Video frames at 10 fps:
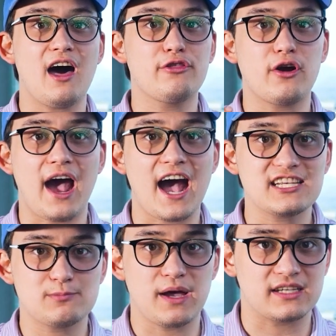other
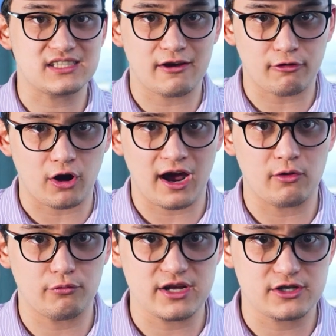aspects of our
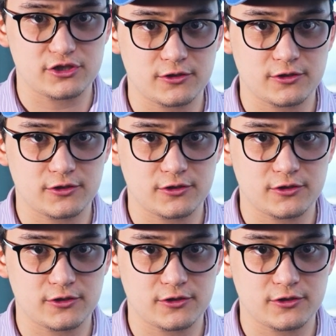outreach.